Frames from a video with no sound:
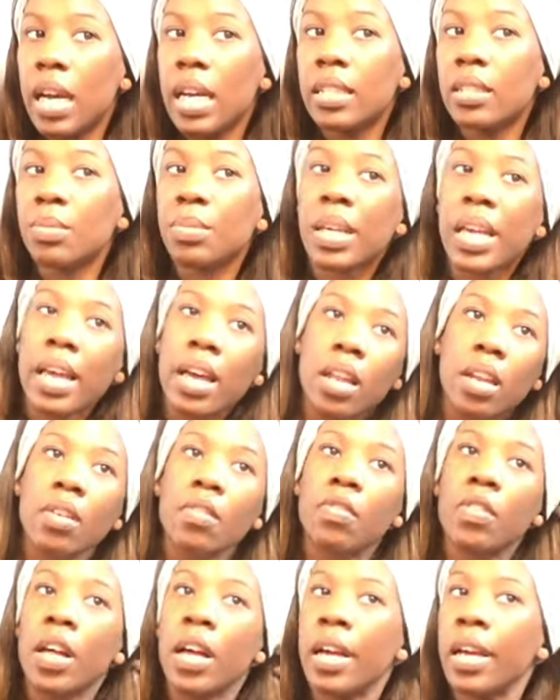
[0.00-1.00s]
I had some
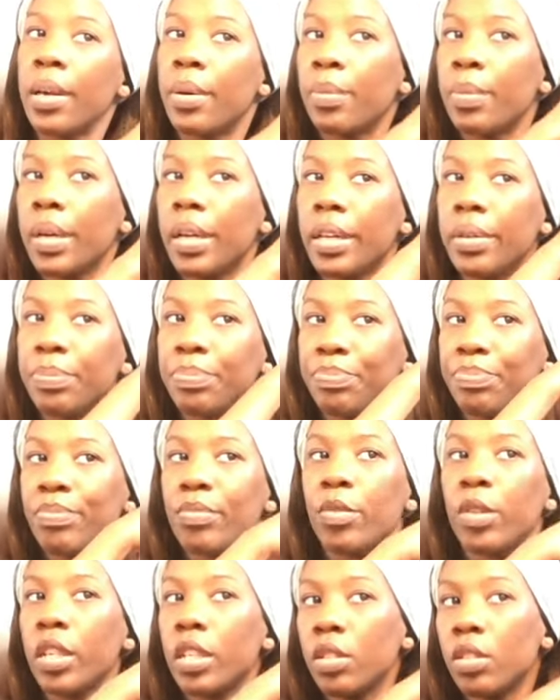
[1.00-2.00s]
chaotic flying, but
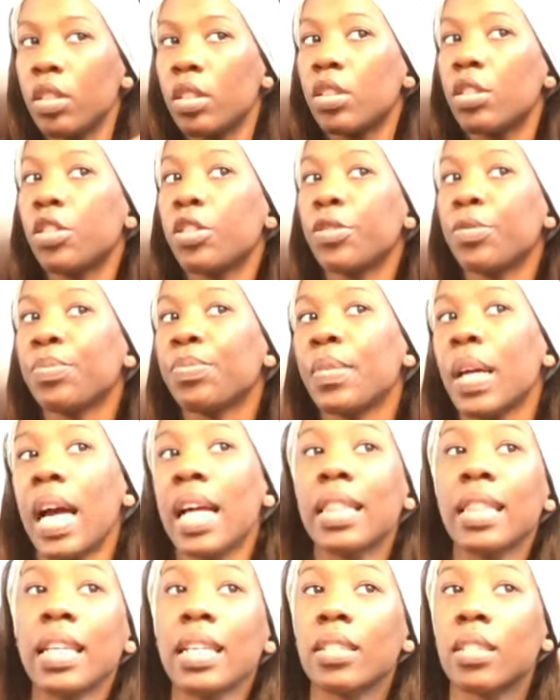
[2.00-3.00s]
what else is new?
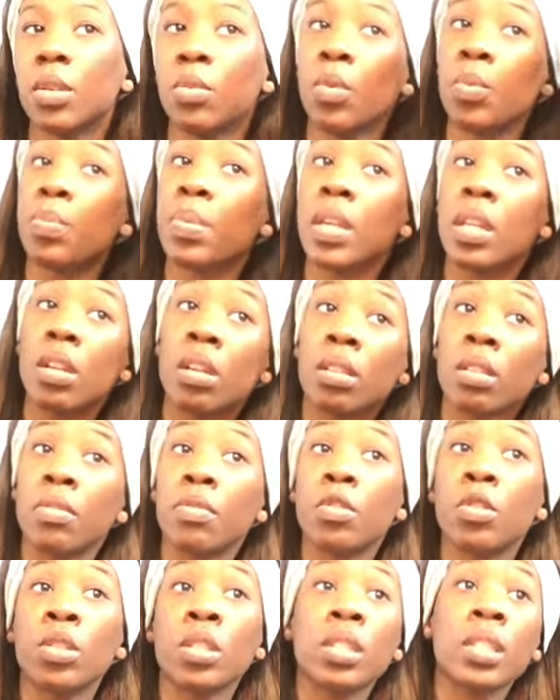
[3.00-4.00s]
I think someone peed on the
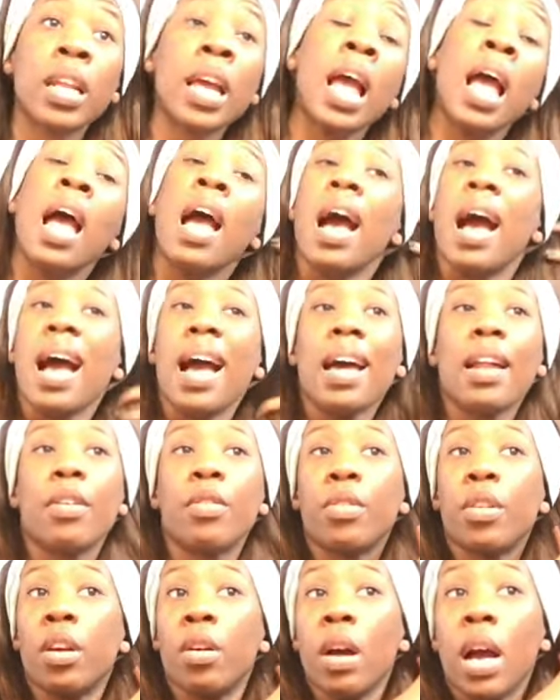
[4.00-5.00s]
floor today. I
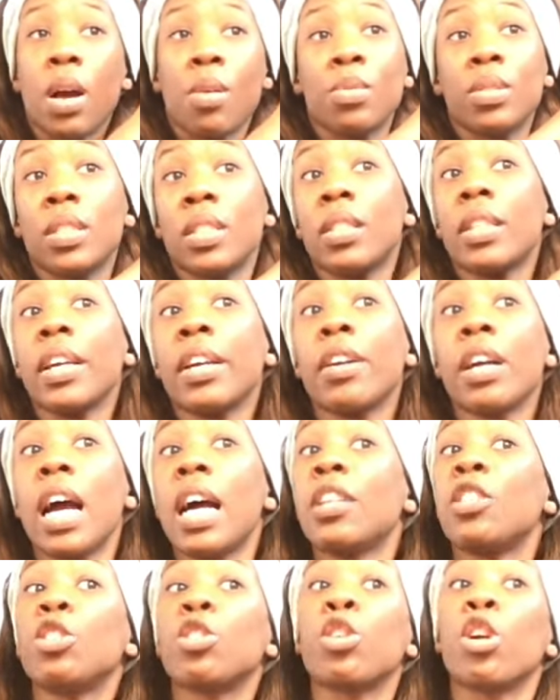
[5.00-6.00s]
don't know. I wasn't there.
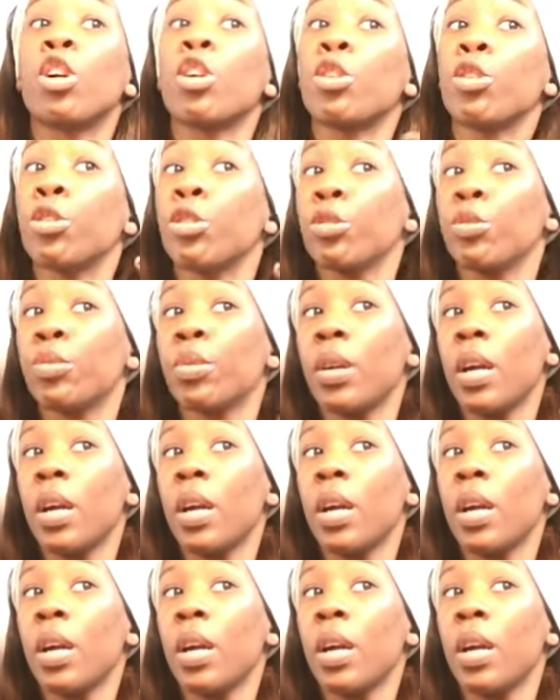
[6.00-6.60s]
I just heard.